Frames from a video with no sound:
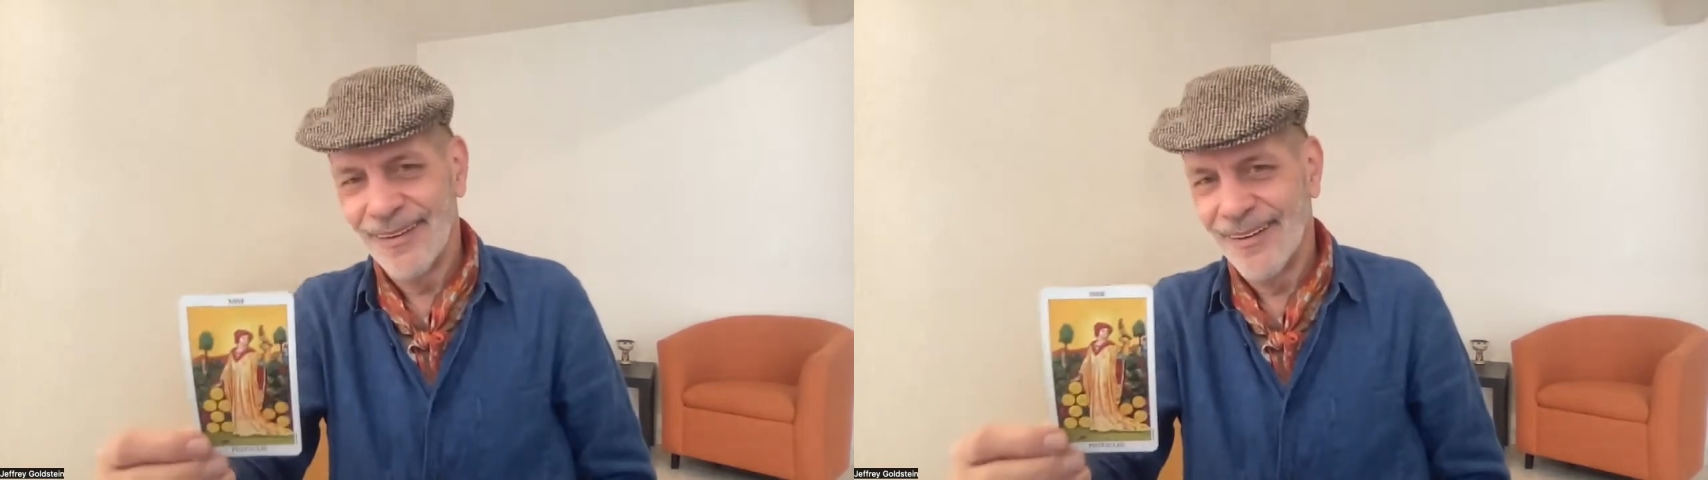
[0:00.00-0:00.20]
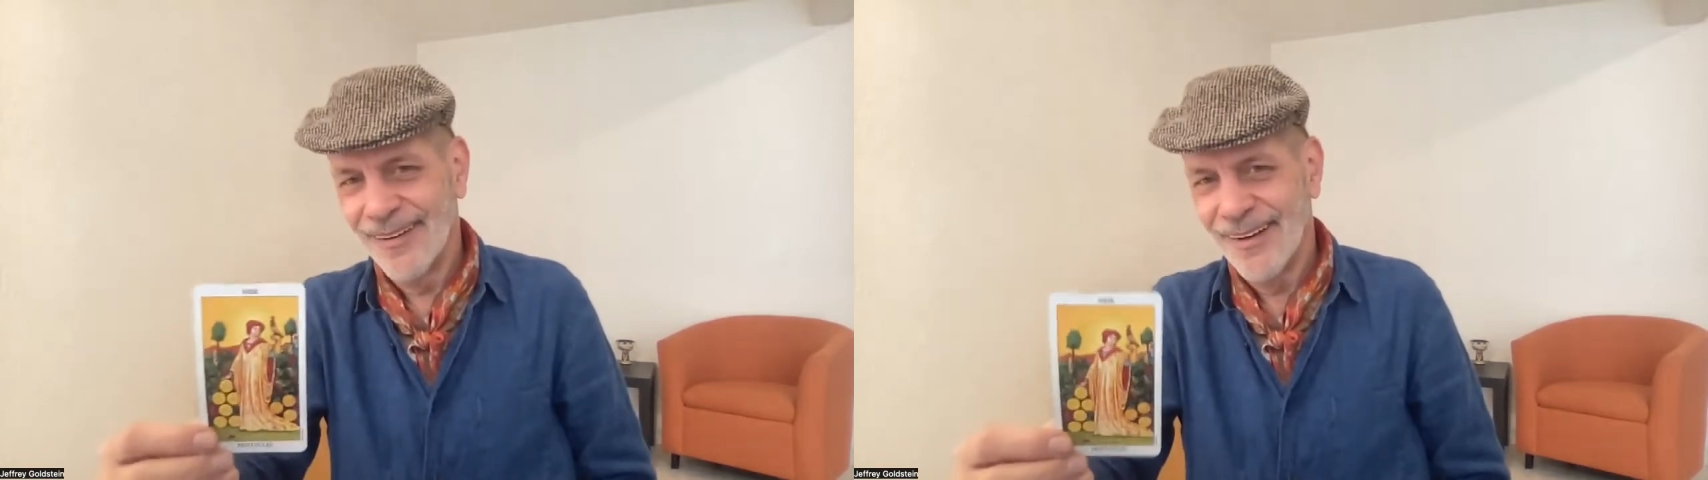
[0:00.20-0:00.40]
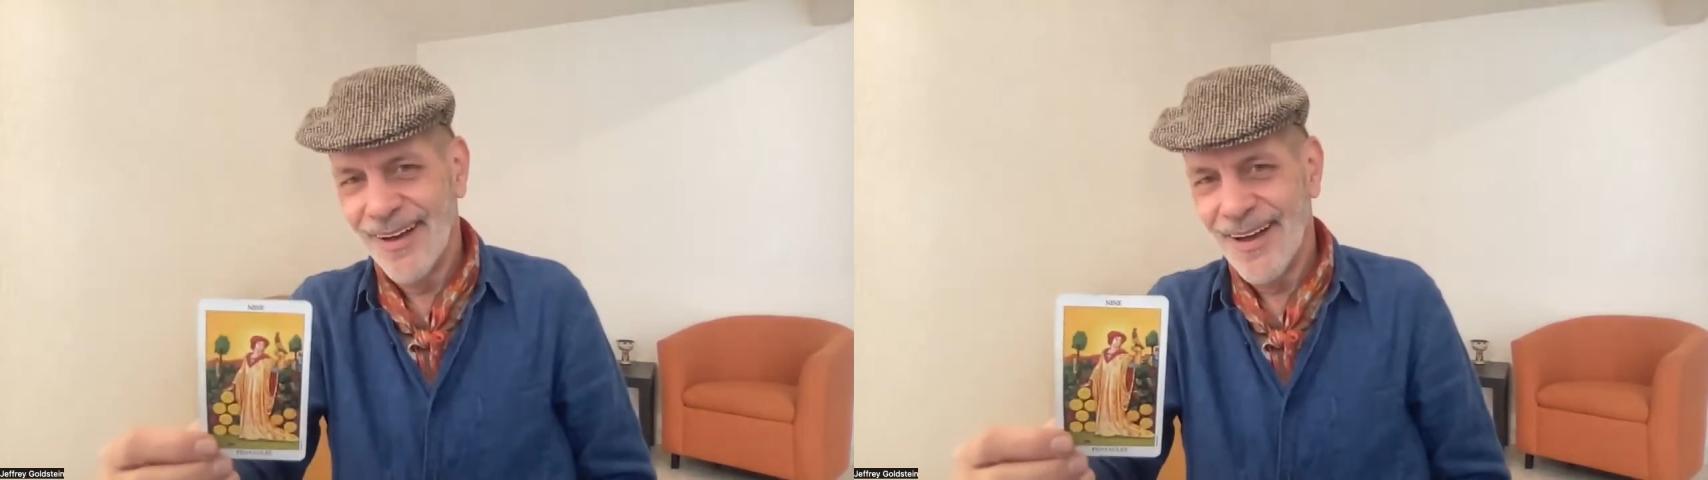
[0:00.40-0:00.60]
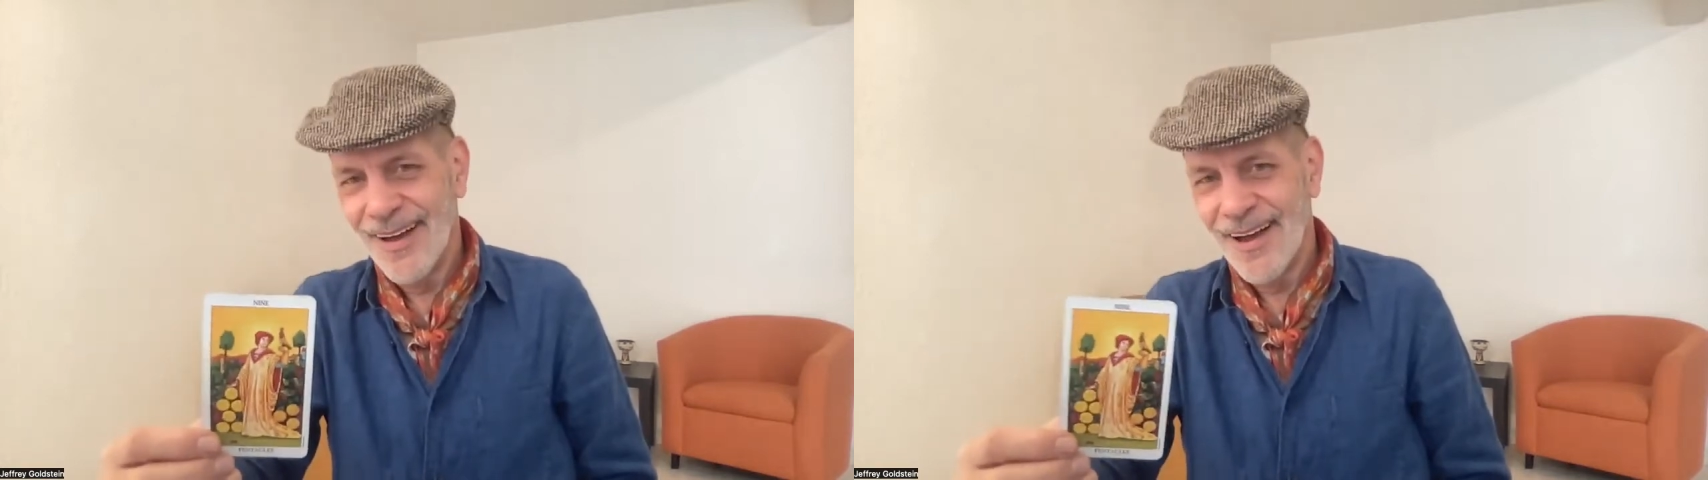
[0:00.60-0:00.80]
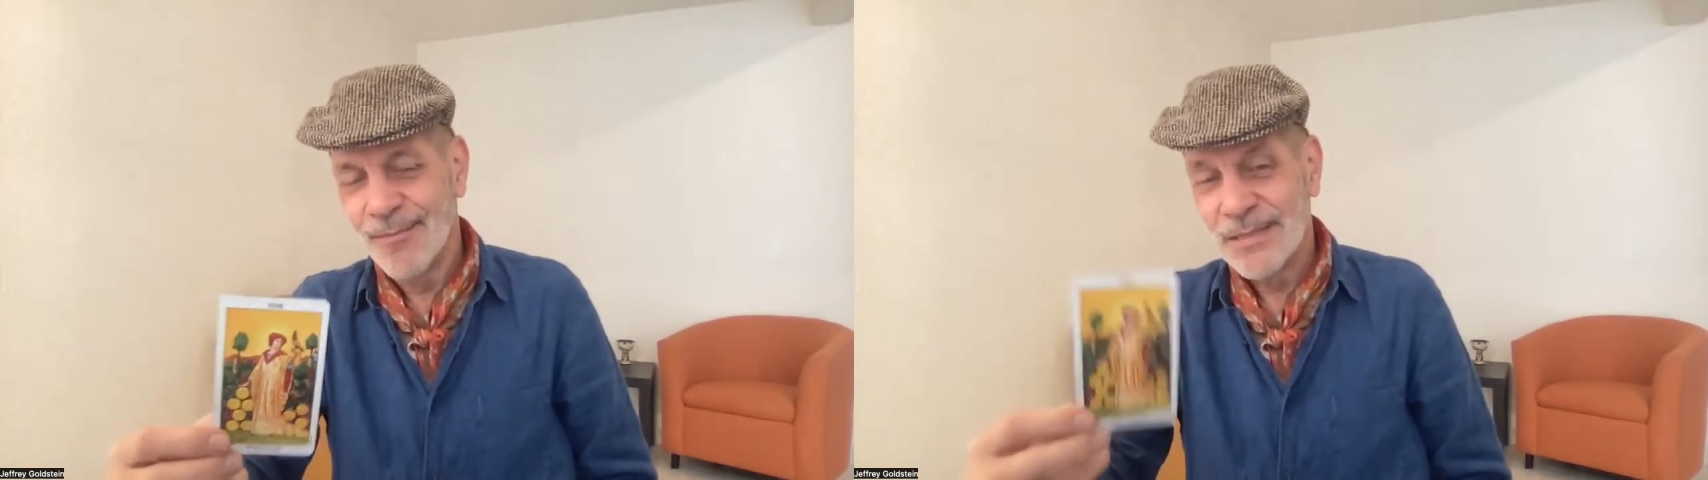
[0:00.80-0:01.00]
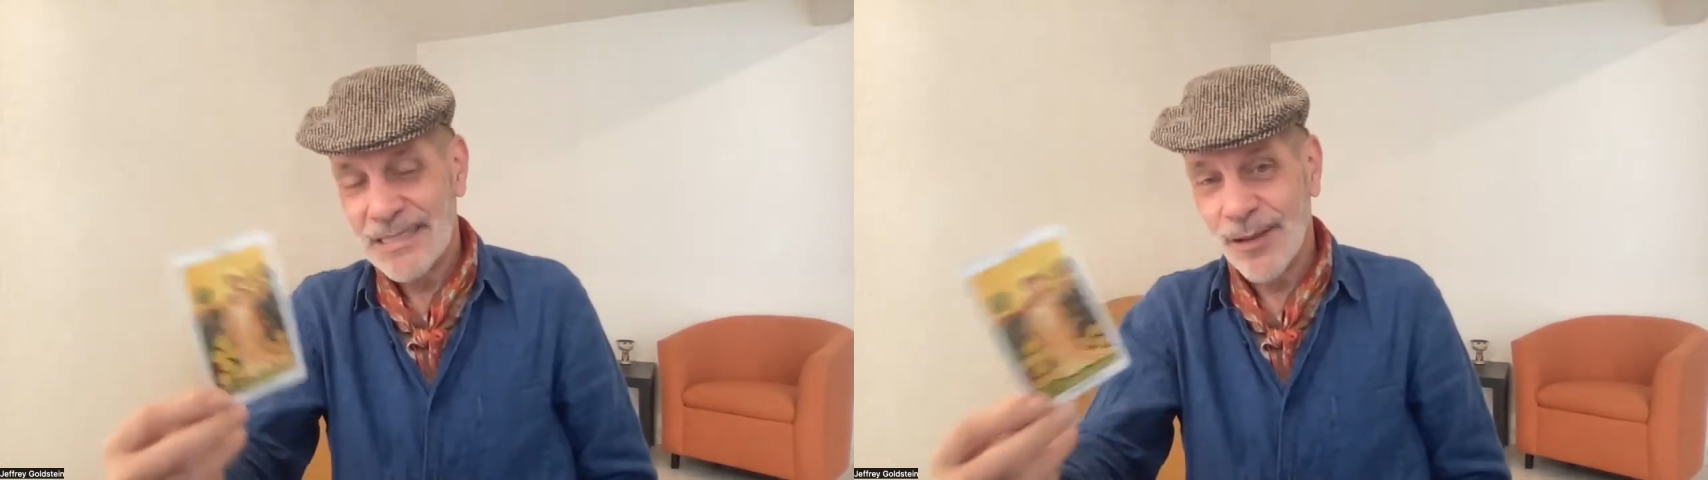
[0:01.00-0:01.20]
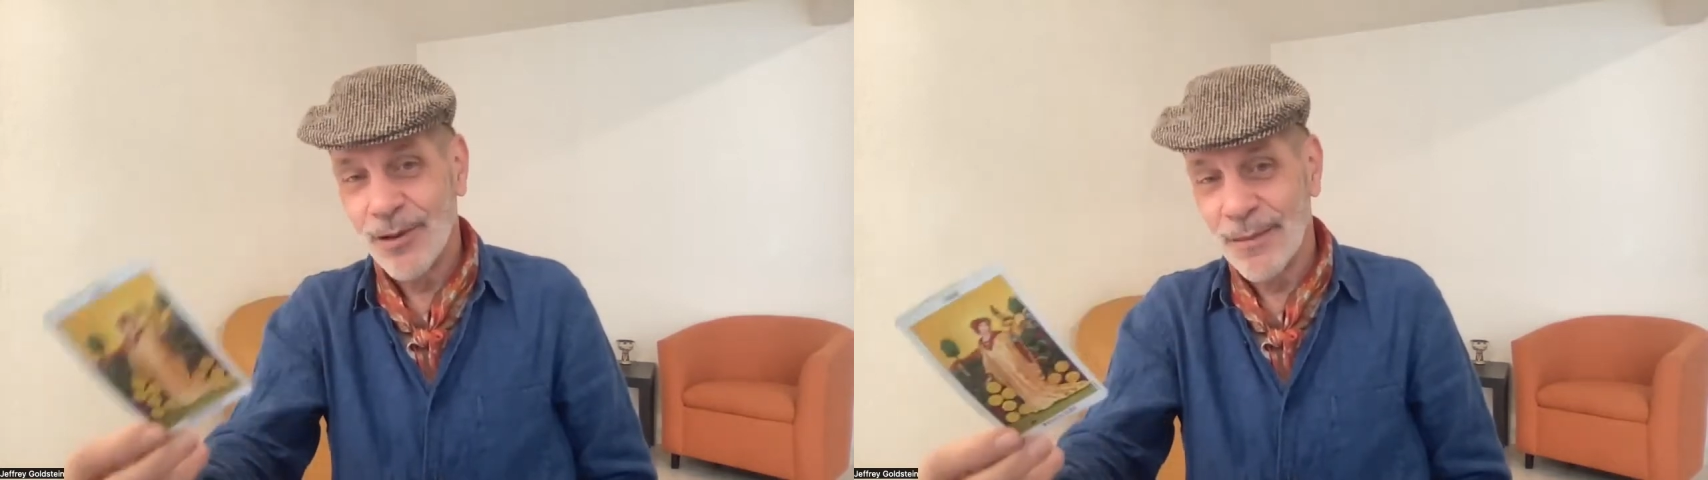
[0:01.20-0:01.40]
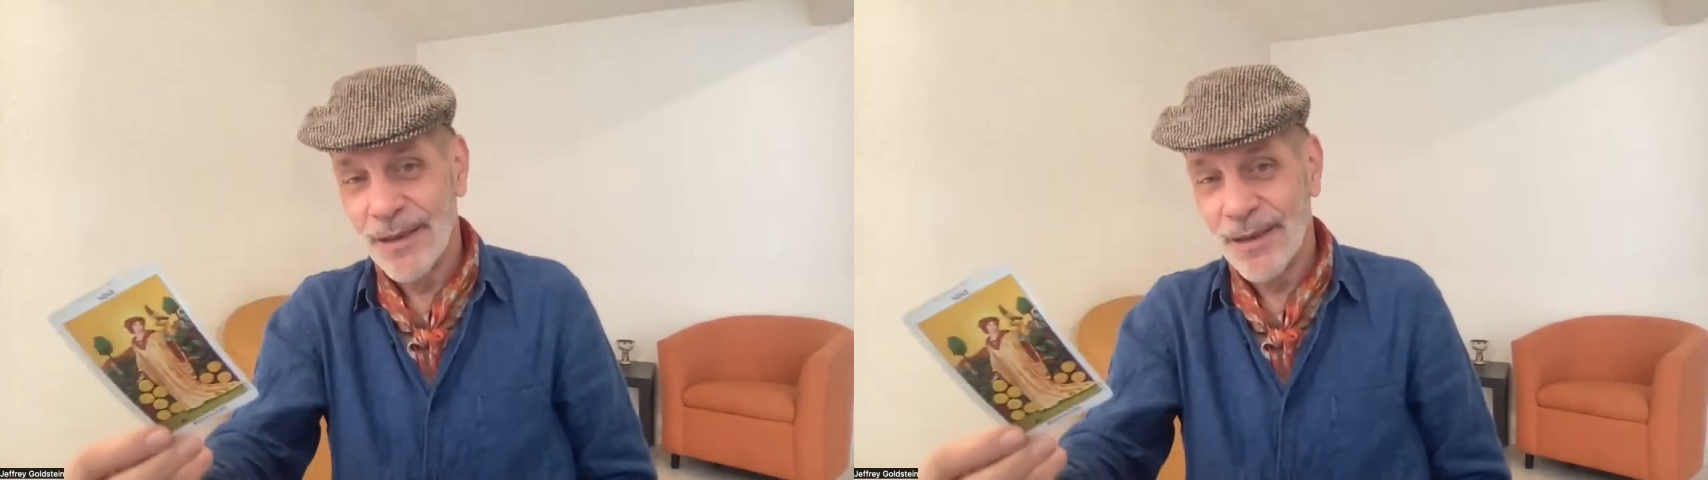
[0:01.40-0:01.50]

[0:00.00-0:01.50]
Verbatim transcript: I'm slowly